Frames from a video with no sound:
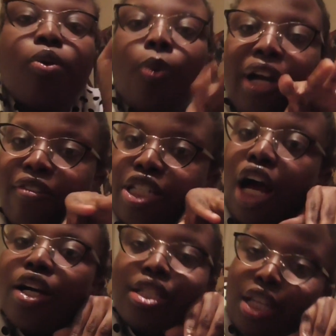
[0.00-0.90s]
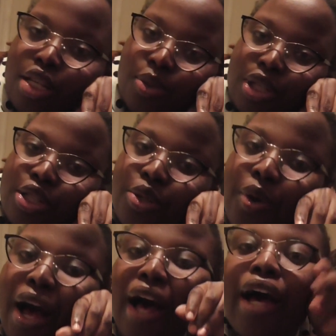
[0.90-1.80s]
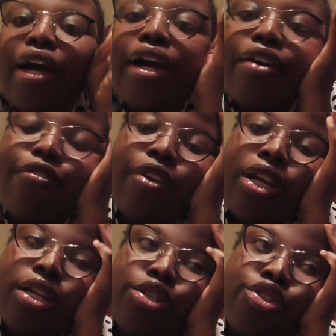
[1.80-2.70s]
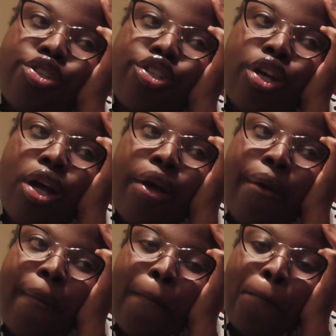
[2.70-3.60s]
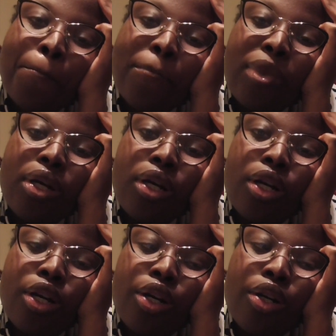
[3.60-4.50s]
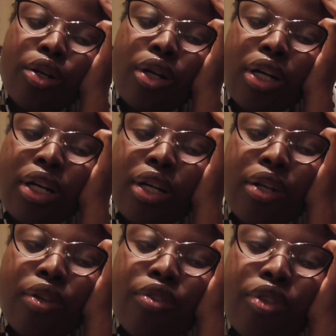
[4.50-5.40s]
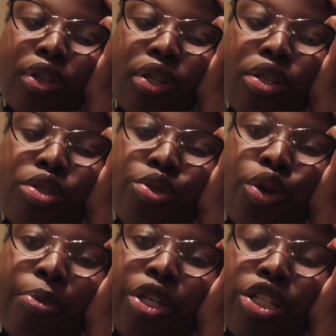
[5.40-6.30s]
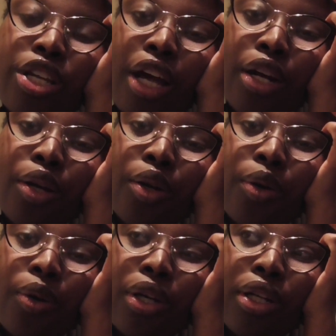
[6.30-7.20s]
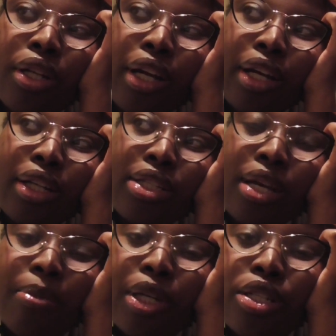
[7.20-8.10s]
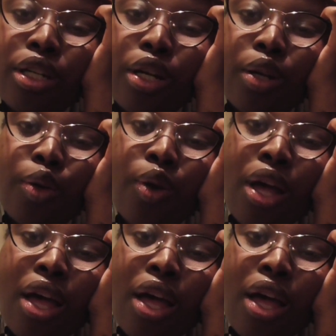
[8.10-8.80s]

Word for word: whatever, child. It's 1022. I finished Girl of Storm and Shadow like 10 minutes ago,